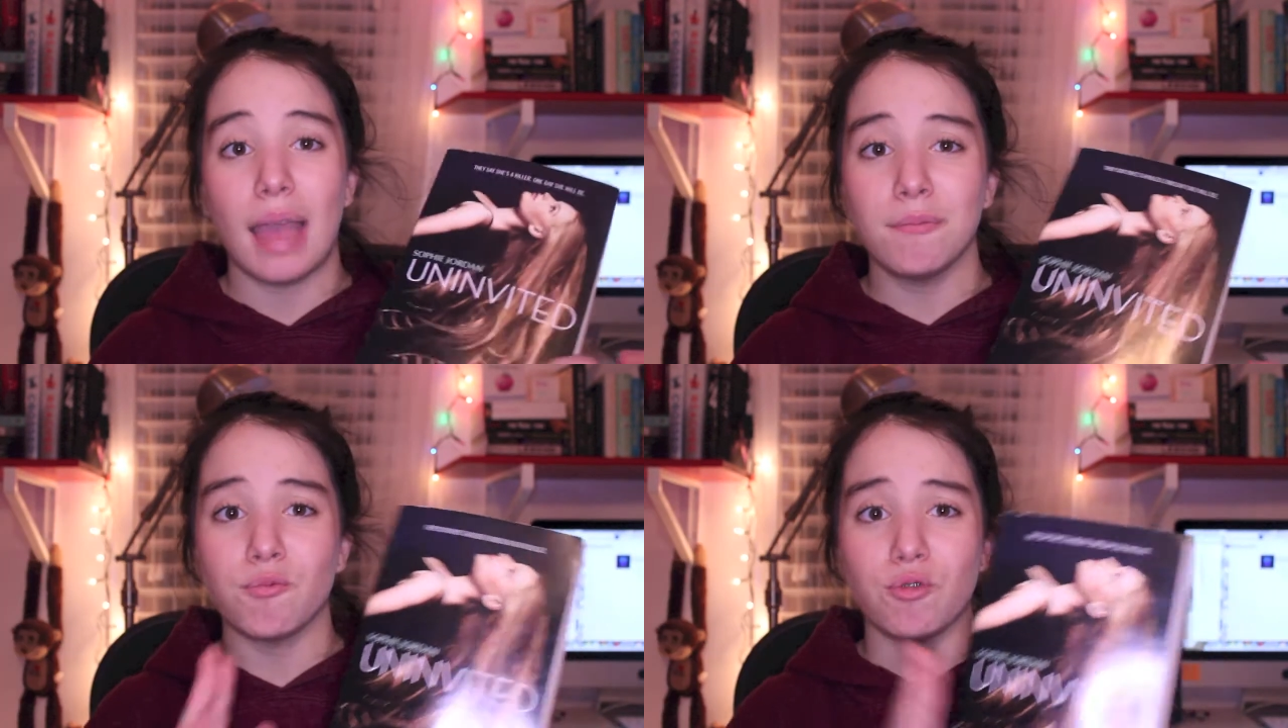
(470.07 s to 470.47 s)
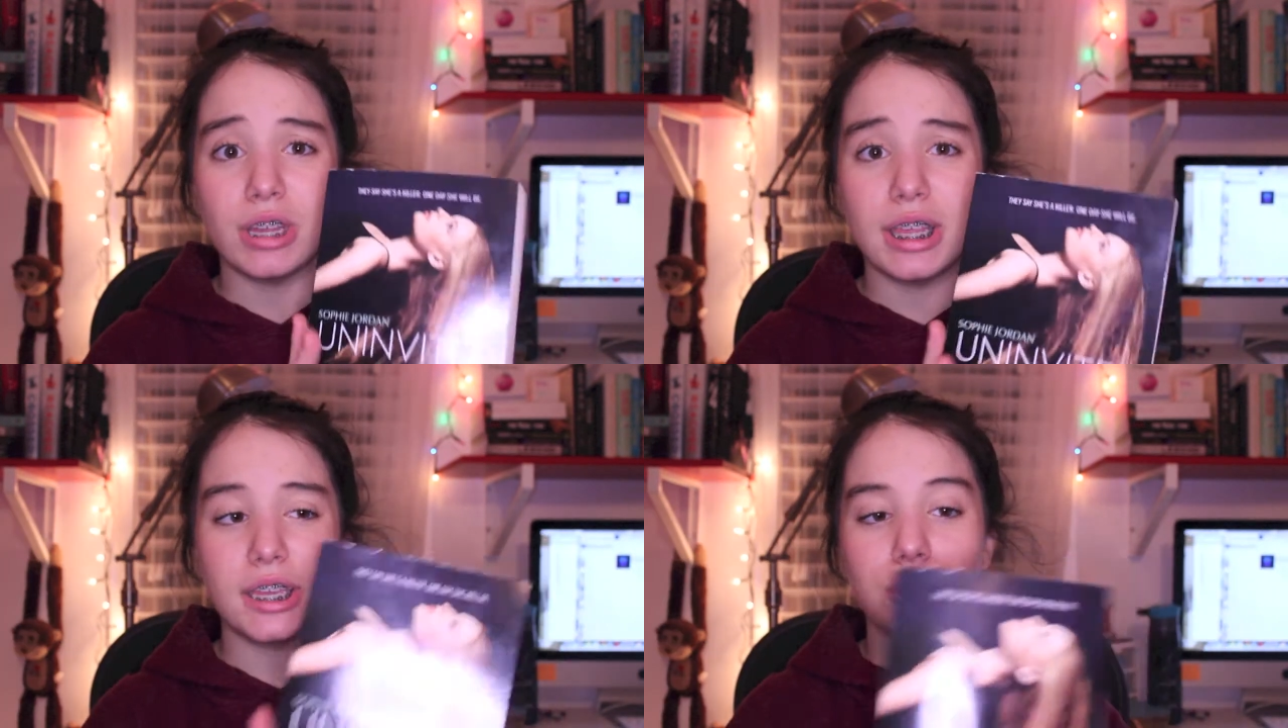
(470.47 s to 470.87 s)
I'm
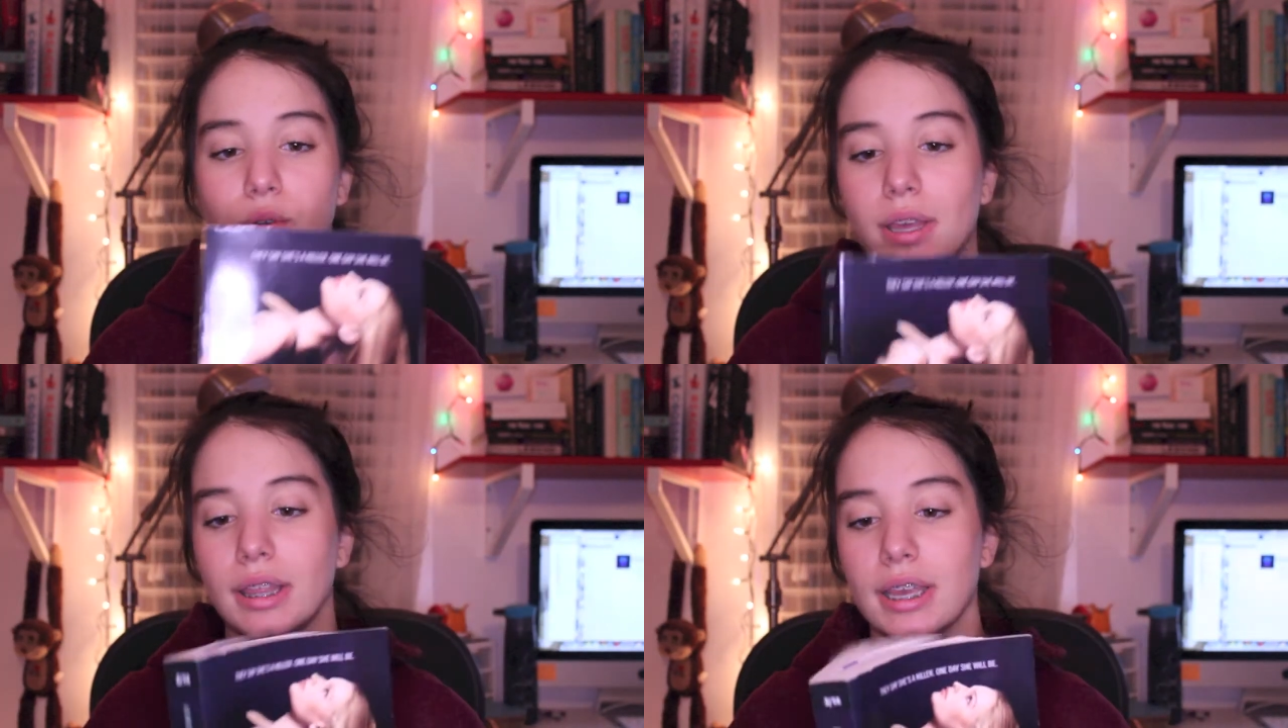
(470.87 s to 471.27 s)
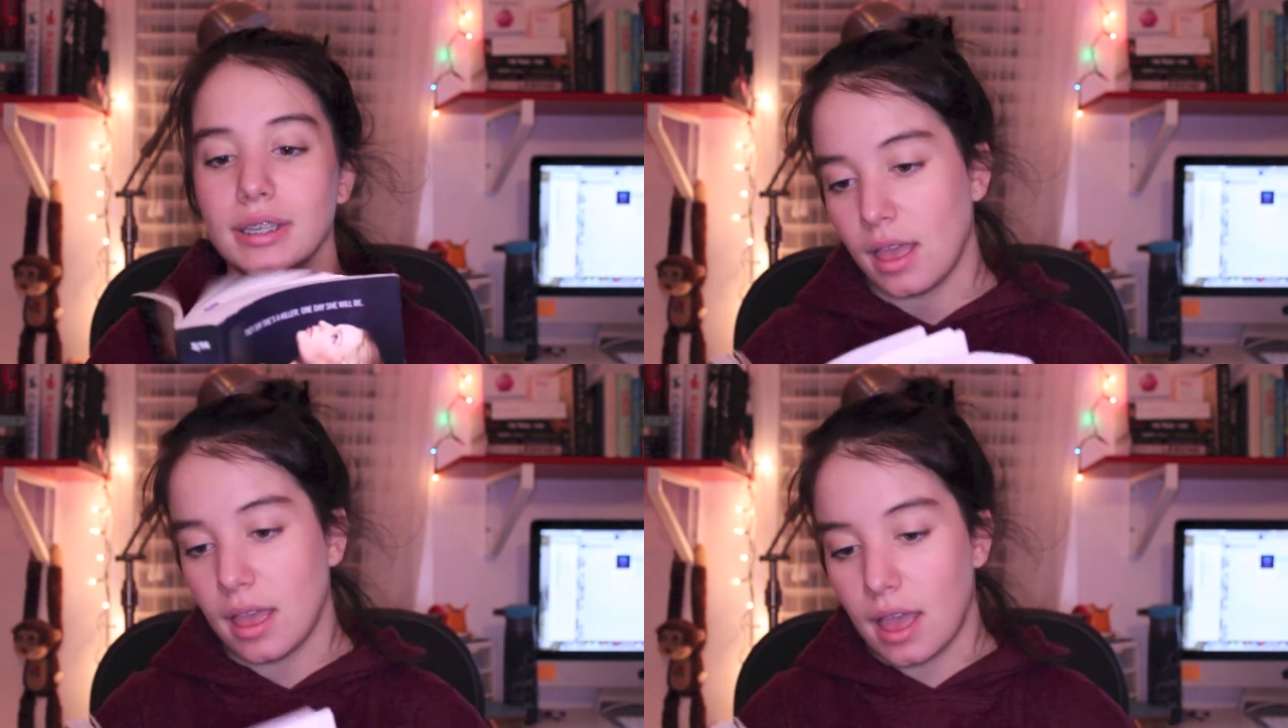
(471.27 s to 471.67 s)
really enjoying
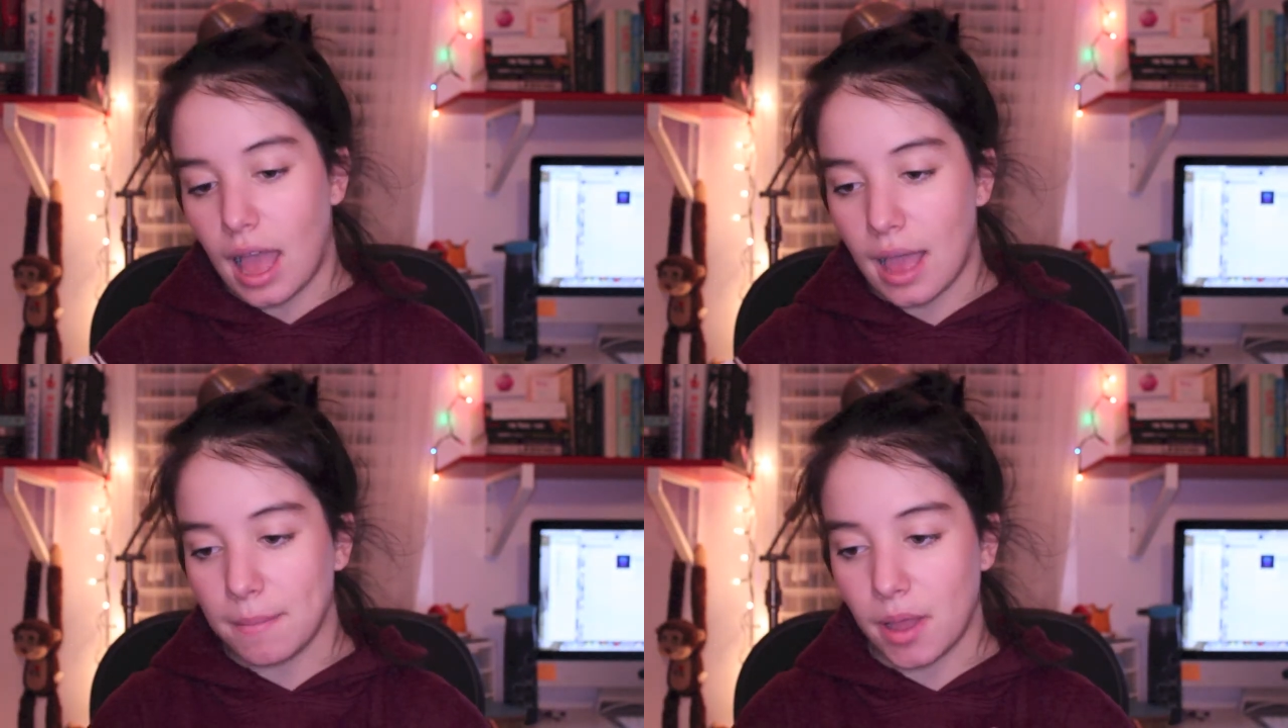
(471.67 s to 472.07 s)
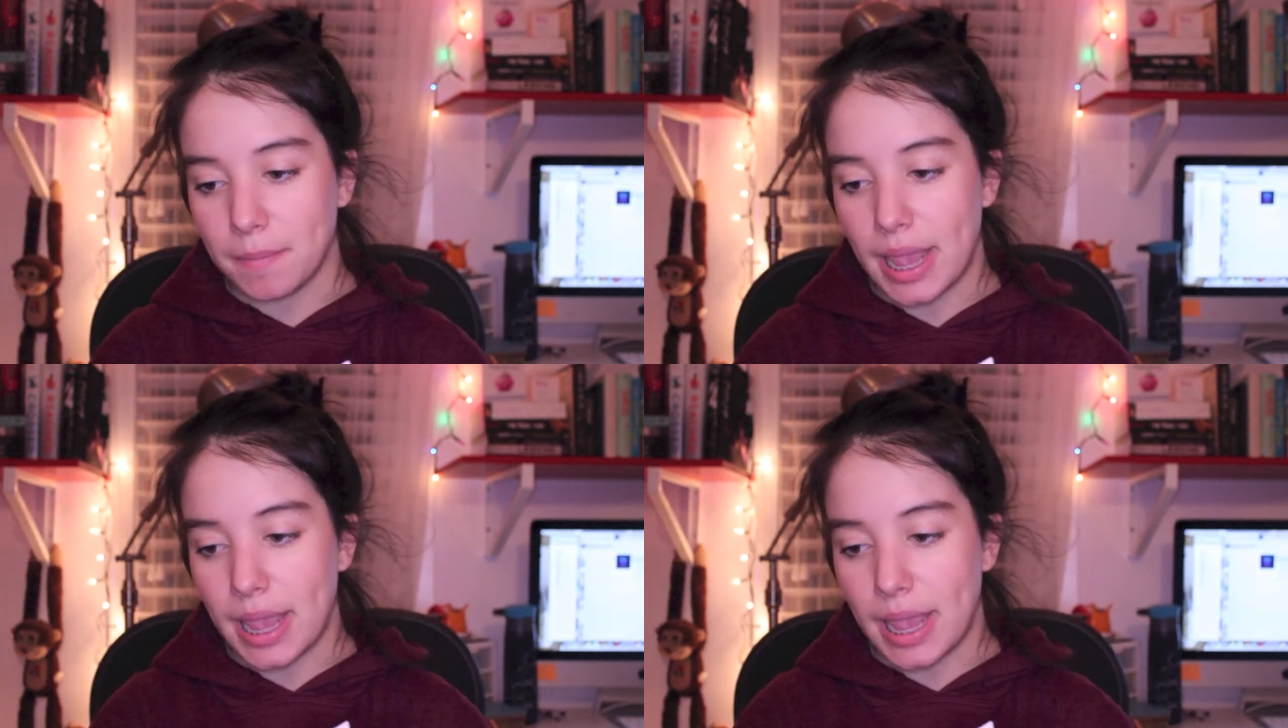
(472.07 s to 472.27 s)
this. I'm on